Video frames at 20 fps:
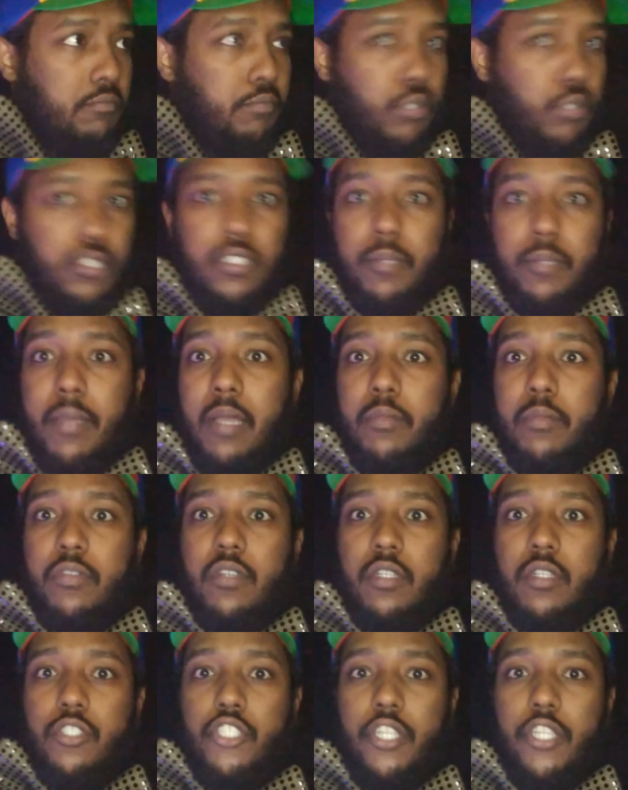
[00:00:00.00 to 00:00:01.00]
Put some
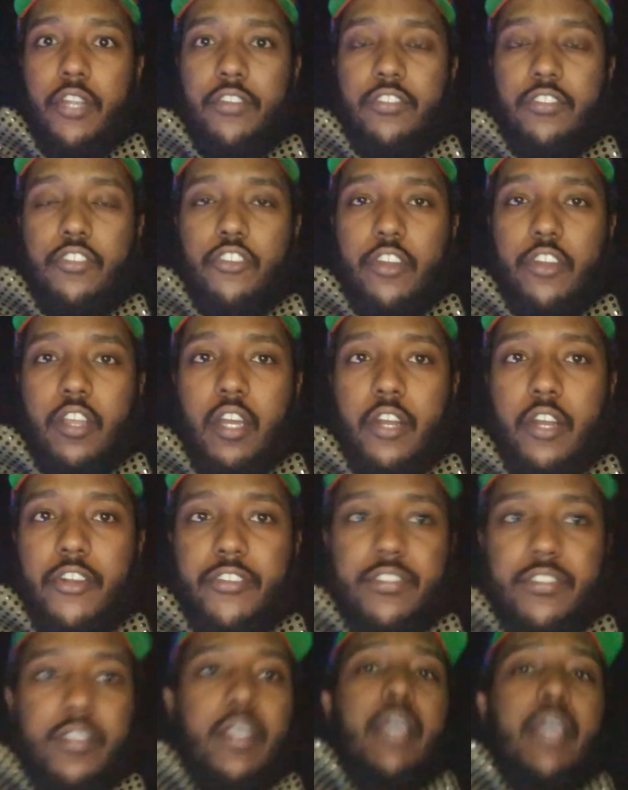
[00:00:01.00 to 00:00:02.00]
Amazon shares in your
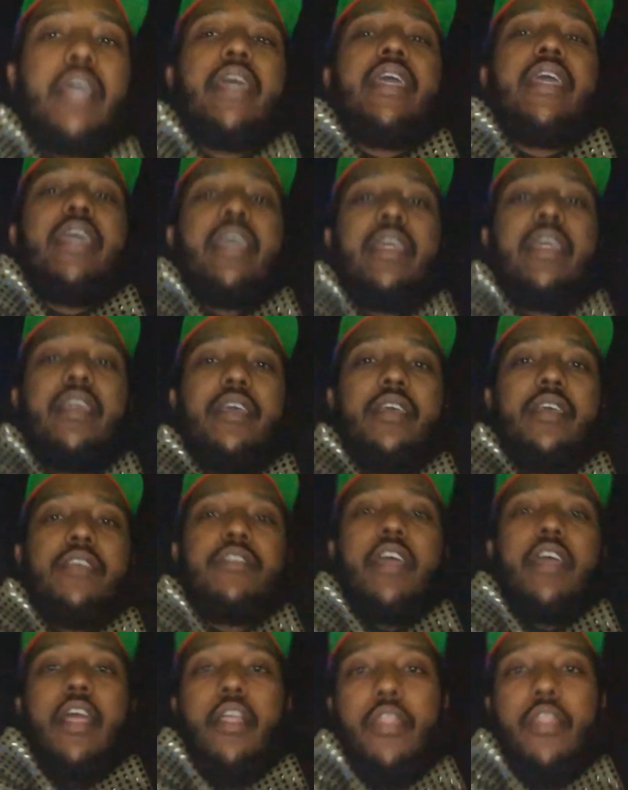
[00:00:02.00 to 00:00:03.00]
cart. It
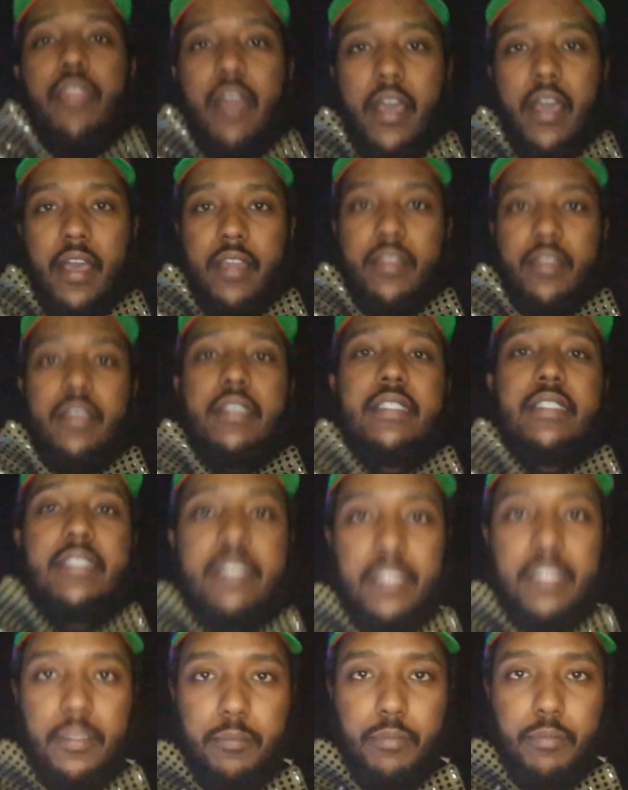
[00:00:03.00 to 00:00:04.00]
is that
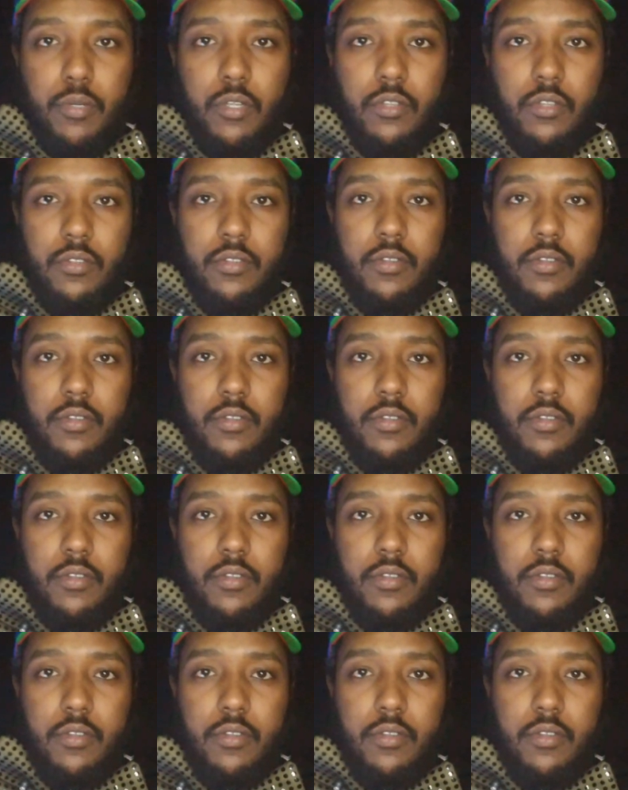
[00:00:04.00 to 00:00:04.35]
simple.